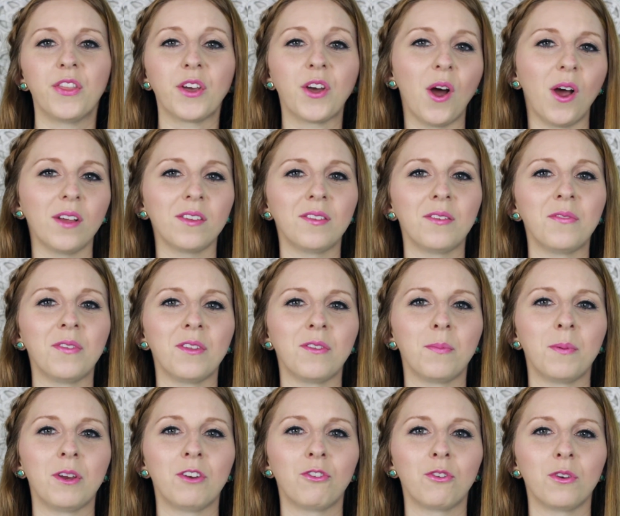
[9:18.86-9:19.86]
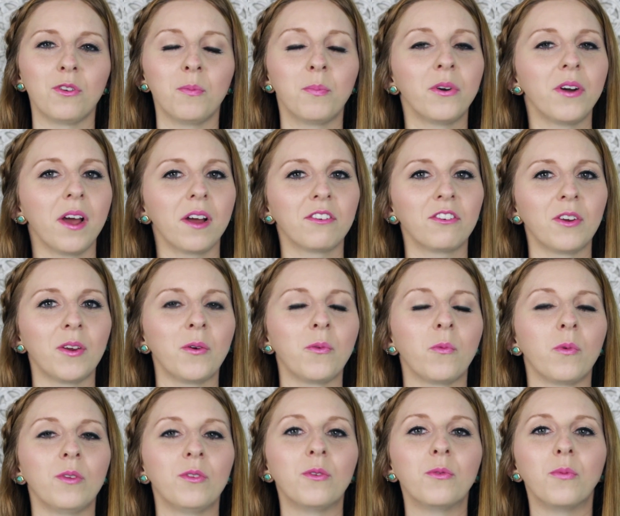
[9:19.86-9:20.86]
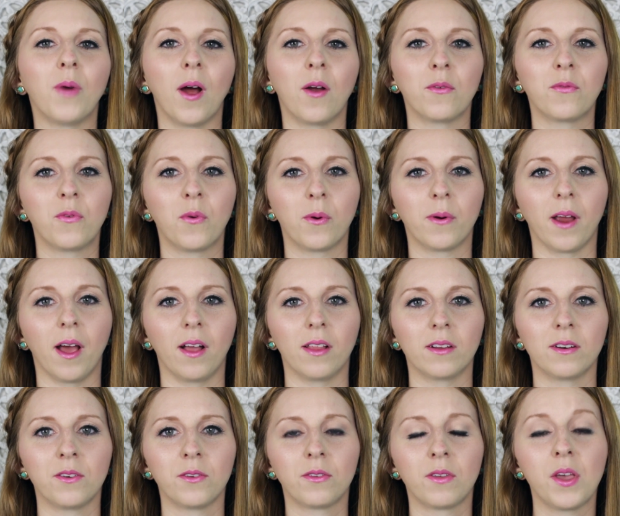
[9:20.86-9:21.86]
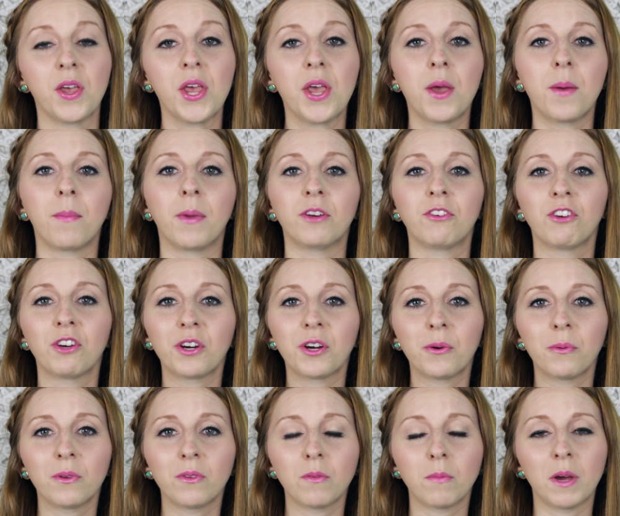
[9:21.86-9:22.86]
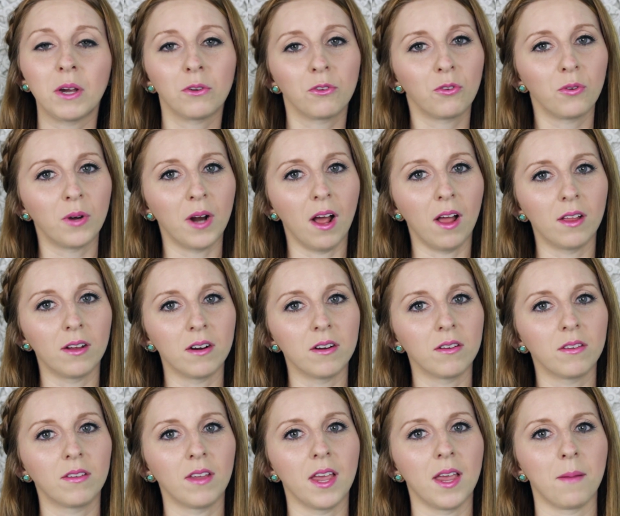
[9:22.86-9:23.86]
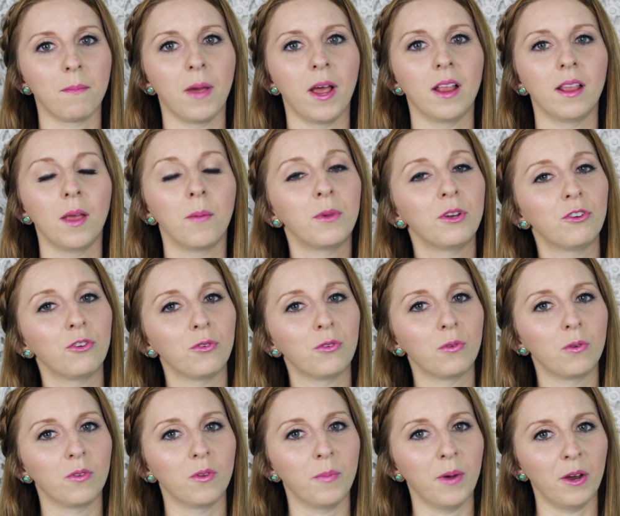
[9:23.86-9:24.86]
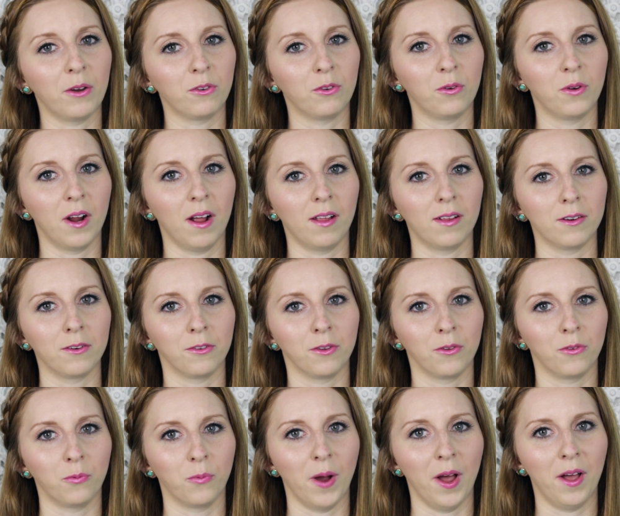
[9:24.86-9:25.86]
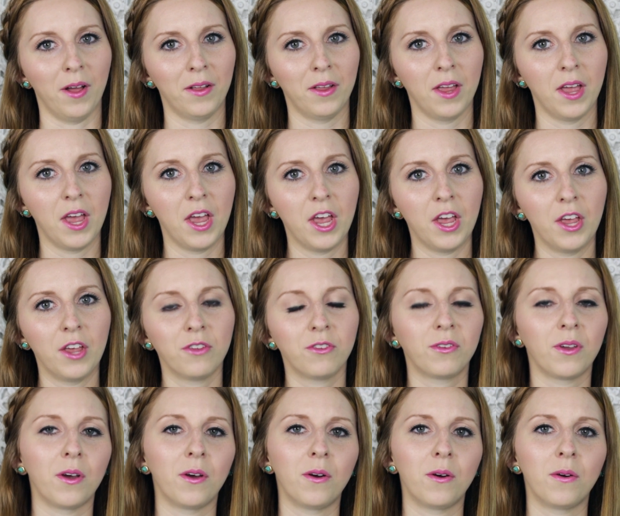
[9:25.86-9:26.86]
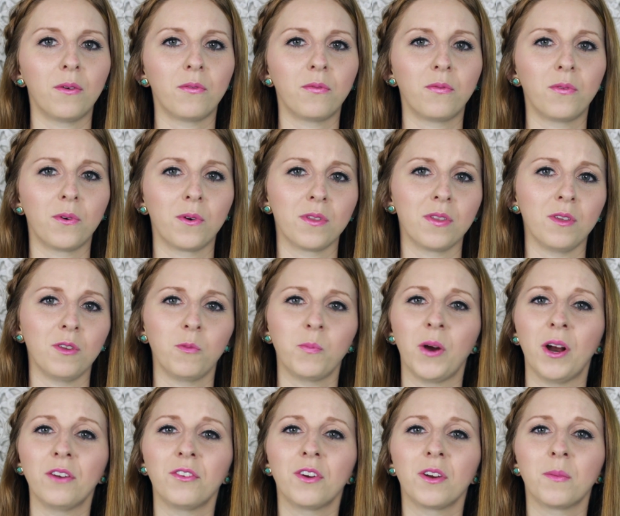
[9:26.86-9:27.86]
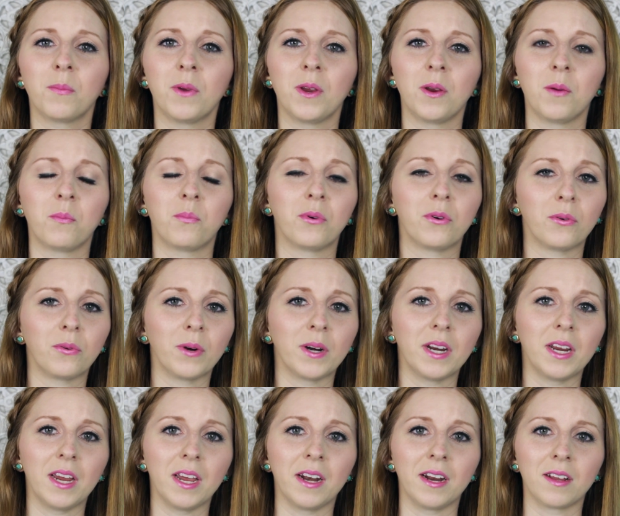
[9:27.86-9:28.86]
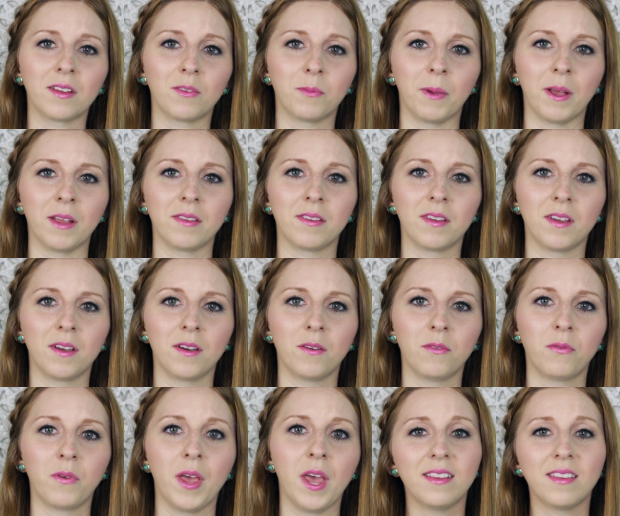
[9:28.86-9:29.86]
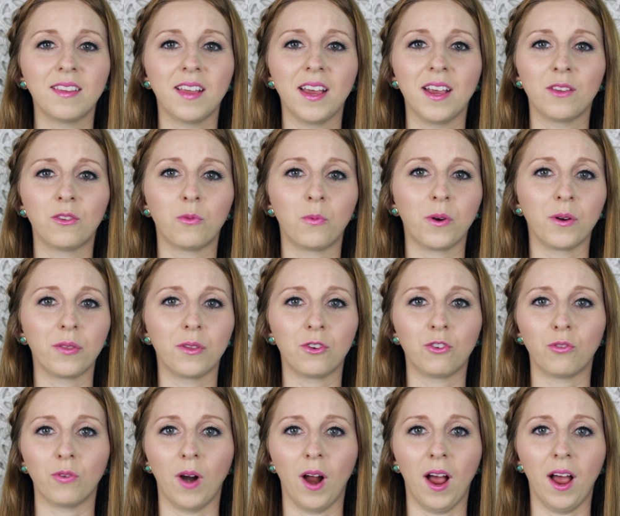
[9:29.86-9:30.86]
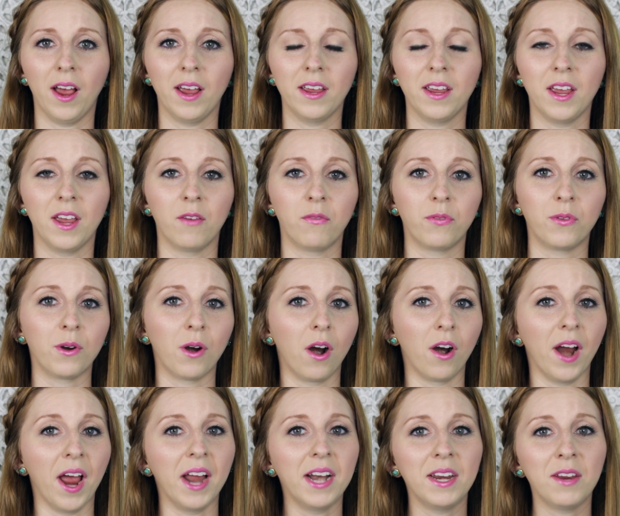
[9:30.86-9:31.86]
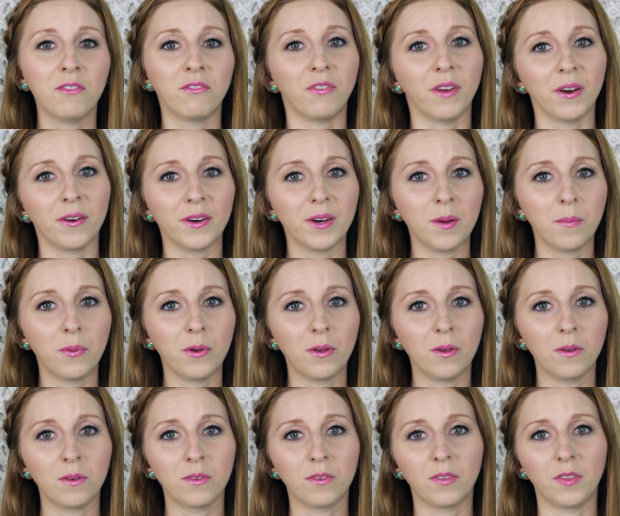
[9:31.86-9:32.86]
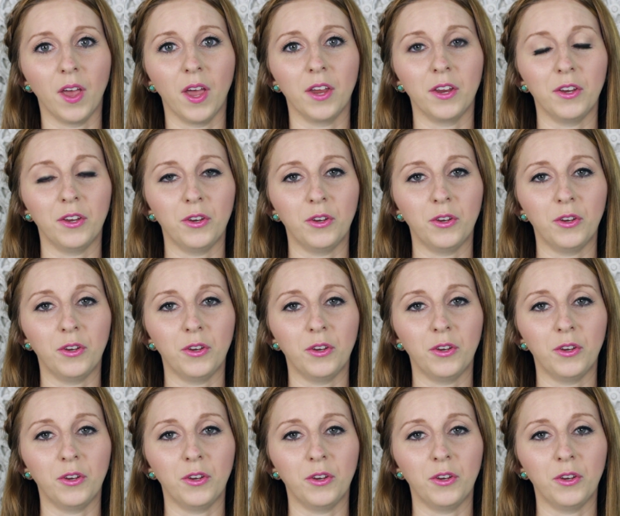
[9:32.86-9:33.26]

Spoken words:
The cost of this Pinterest production was around $4. My sugar was about $2, and my lemon juice was about $2 as well. So for this project being pretty inexpensive, I'd say it's worth a try. If there are any variables that